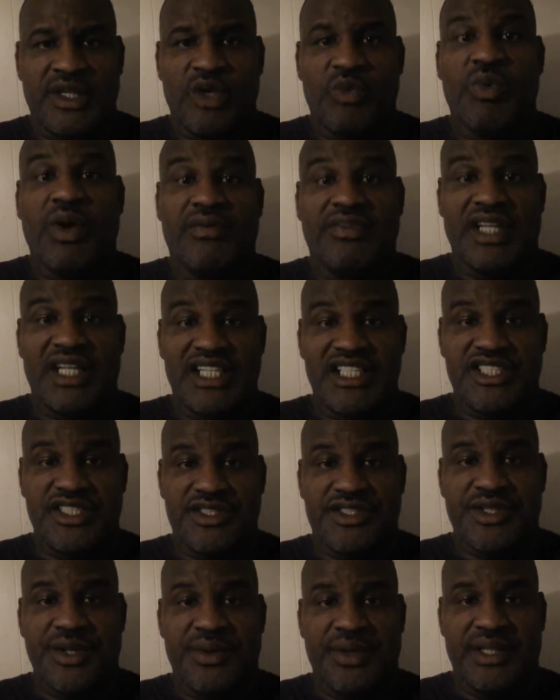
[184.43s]

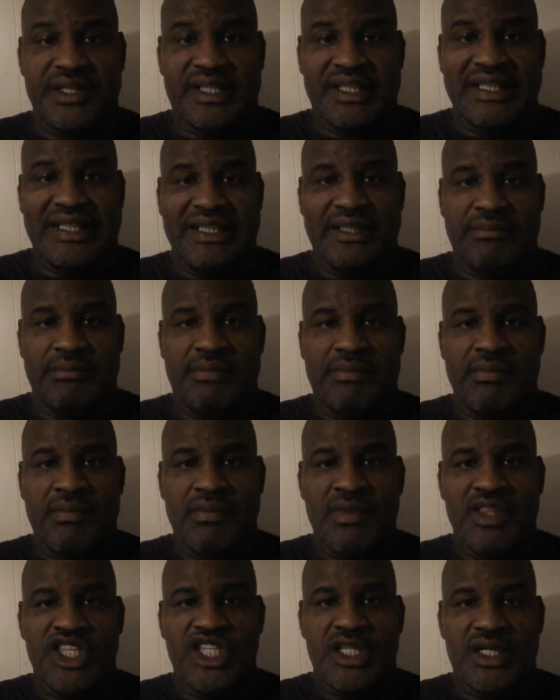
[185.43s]
Revelation 2 and 10.
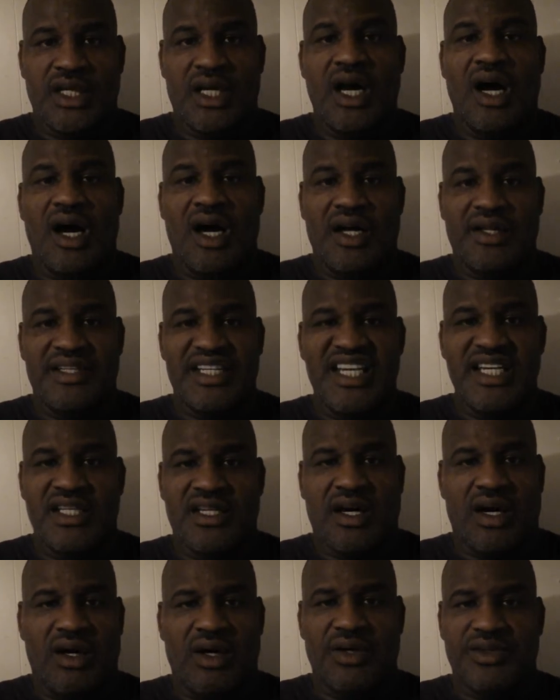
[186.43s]
God, He
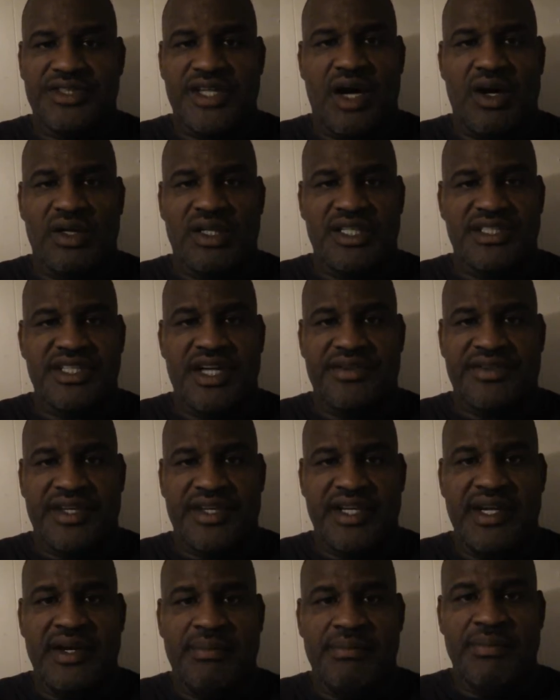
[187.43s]
calls all us unto
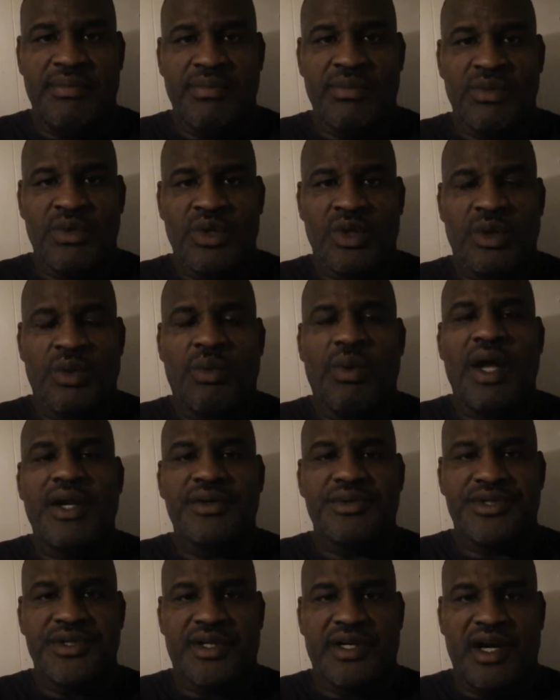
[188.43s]
Him. Why
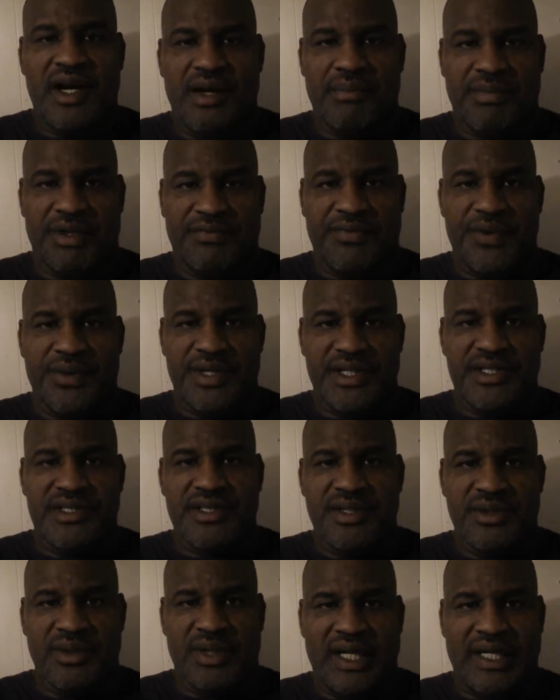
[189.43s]
don't you come before it is
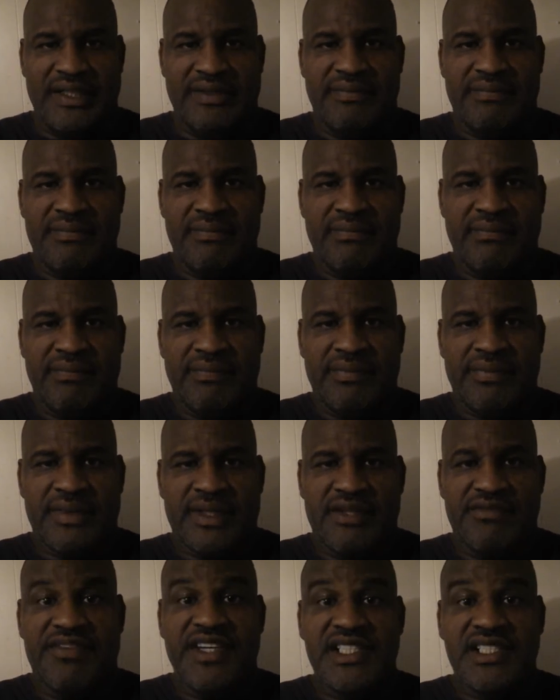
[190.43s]
too late?
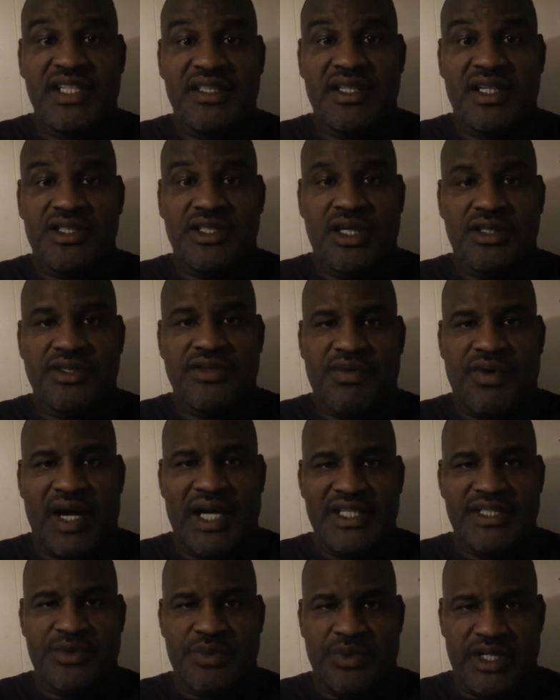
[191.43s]
Visit the Church of
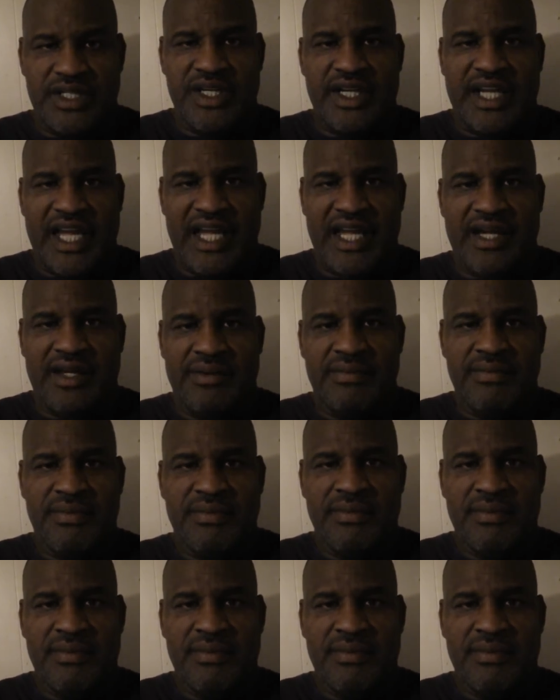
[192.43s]
Christ when you can.